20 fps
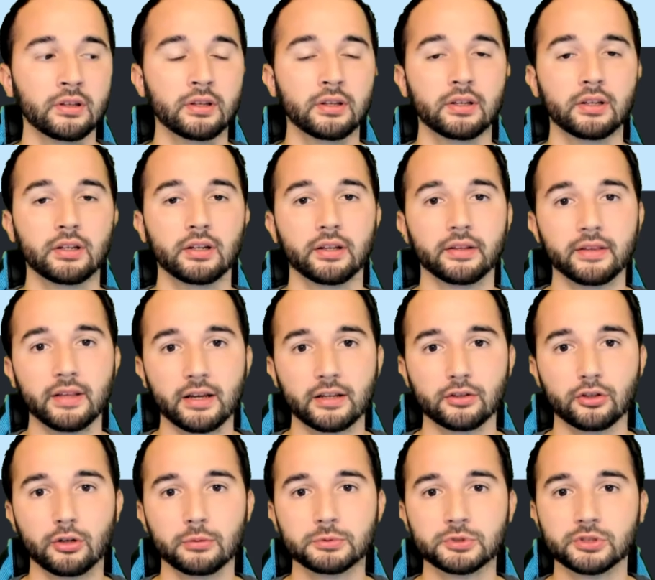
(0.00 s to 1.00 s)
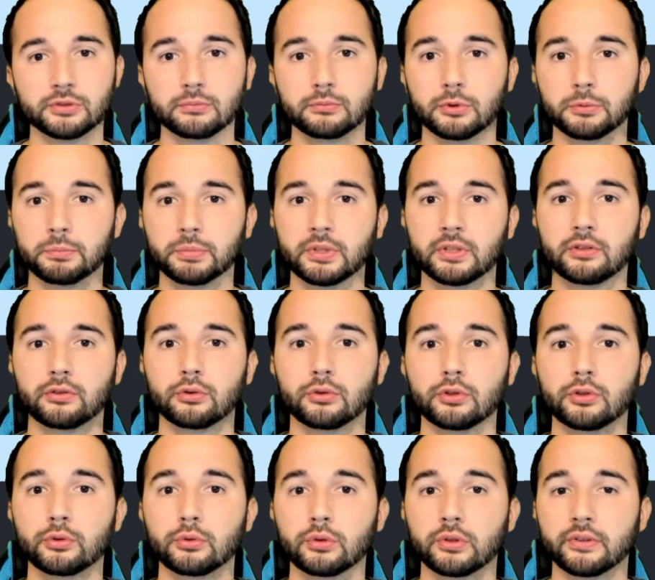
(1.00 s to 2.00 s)
The second option would be to
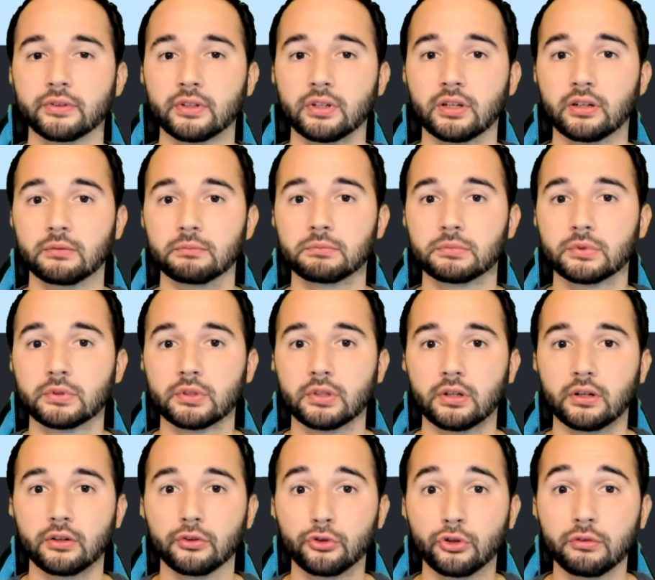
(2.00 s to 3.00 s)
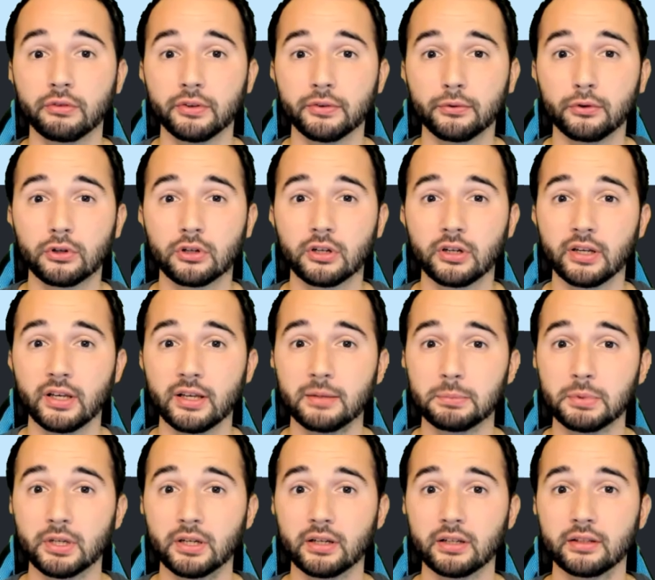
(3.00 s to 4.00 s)
use the Service Worker
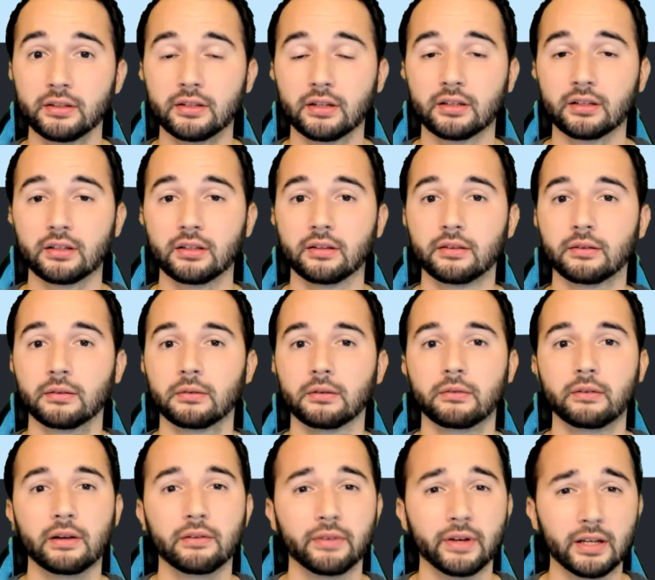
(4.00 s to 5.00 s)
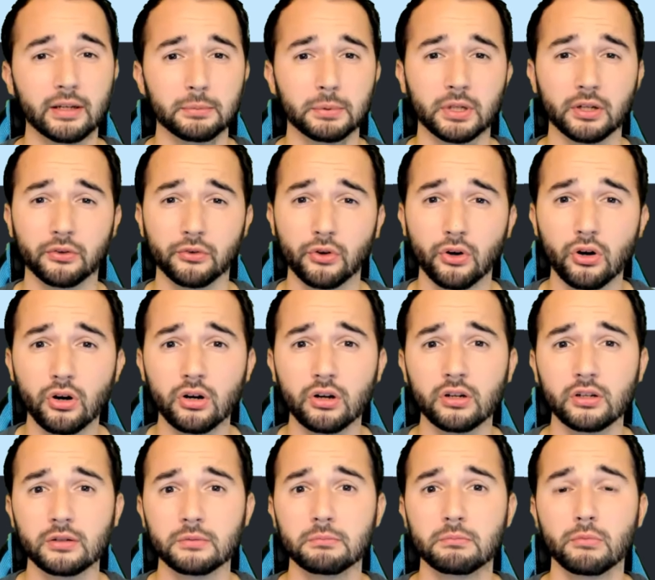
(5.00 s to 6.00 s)
API that is available in
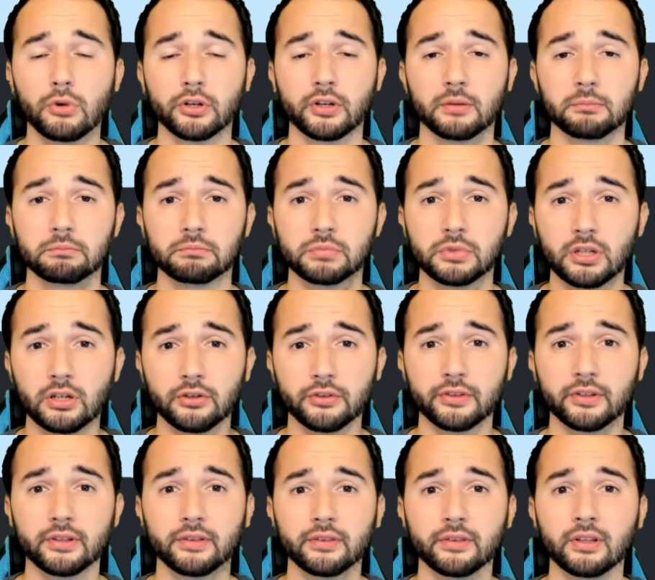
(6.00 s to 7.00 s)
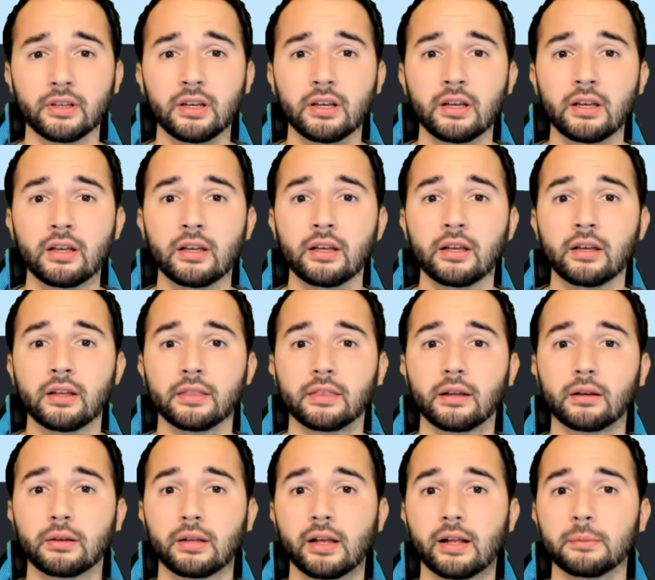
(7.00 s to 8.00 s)
all modern browsers.
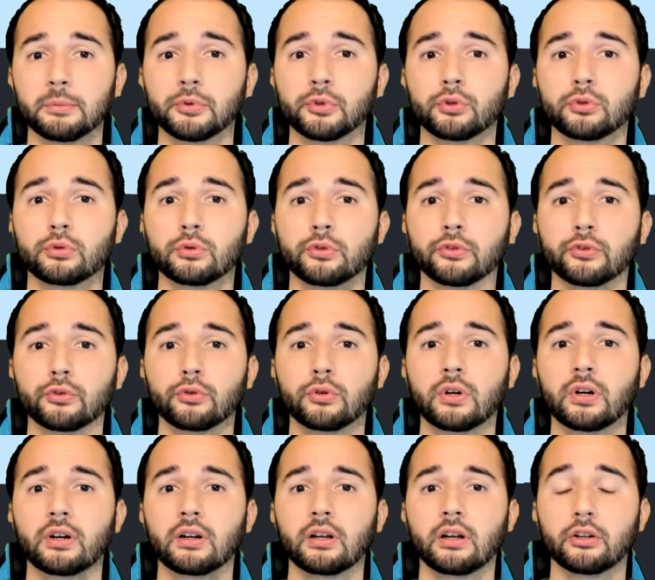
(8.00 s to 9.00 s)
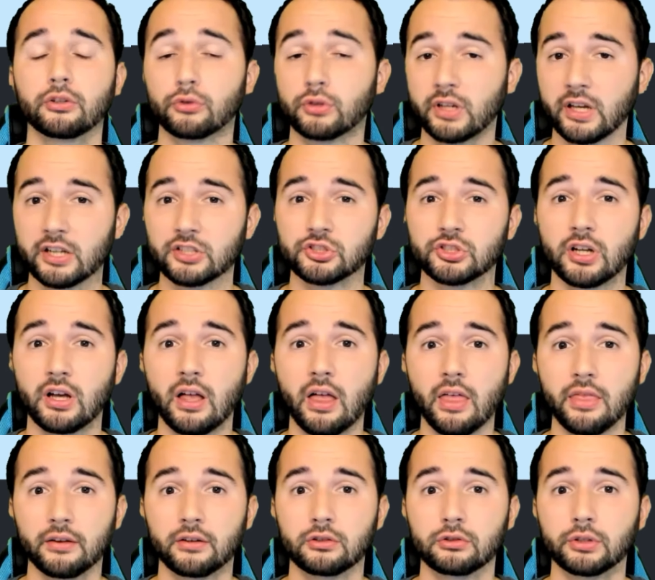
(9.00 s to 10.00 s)
That helps you to store to cache
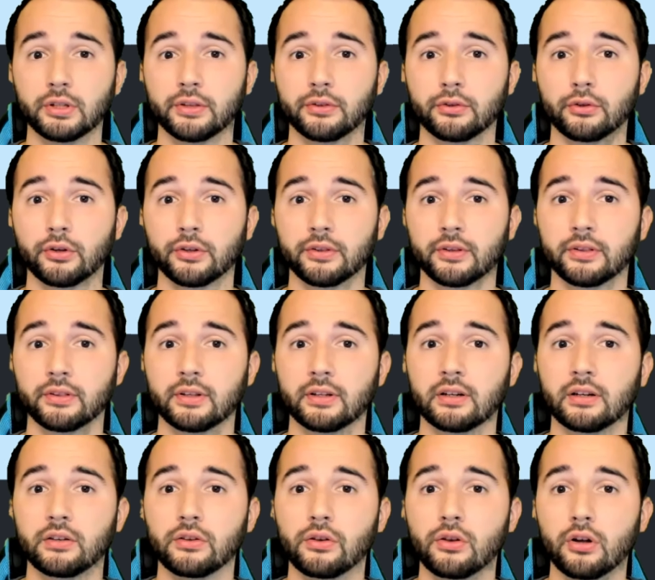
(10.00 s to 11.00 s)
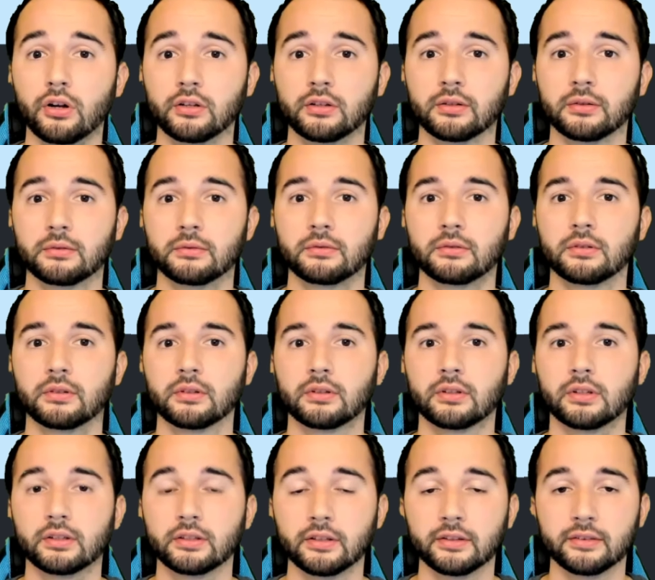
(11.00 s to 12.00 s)
other resources that are not
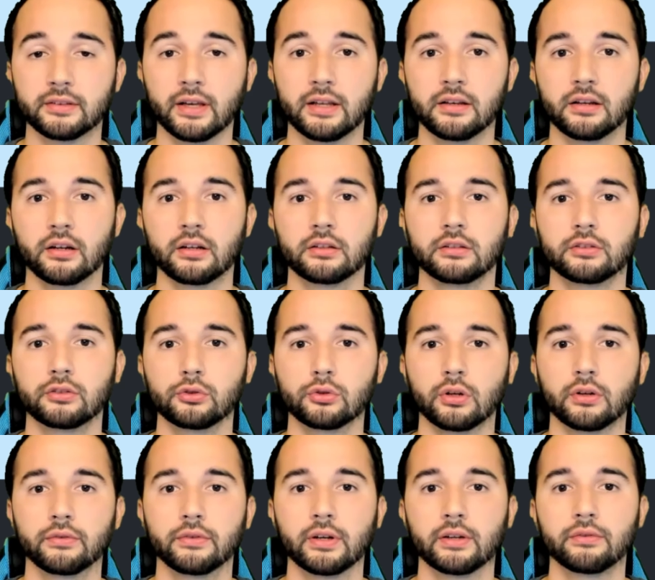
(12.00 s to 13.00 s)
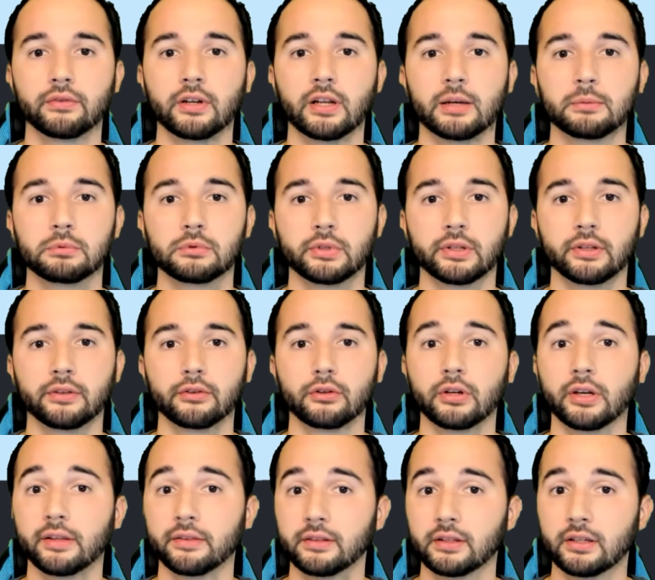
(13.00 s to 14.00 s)
the standard UI5 libraries or
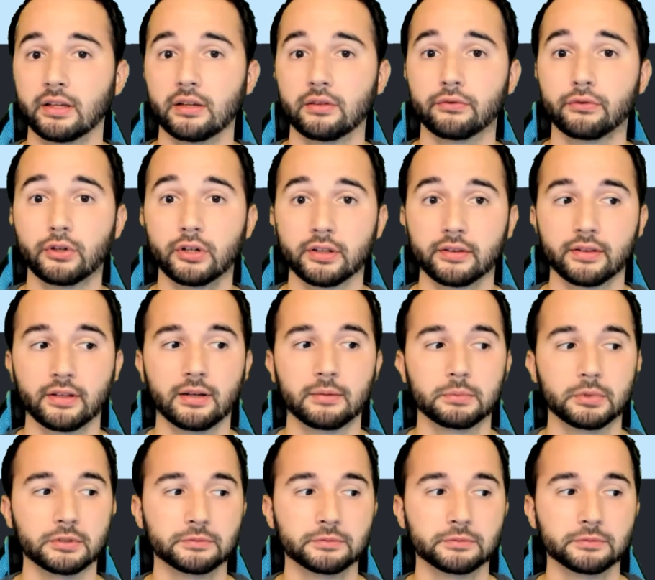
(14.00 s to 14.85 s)
SDK, for example.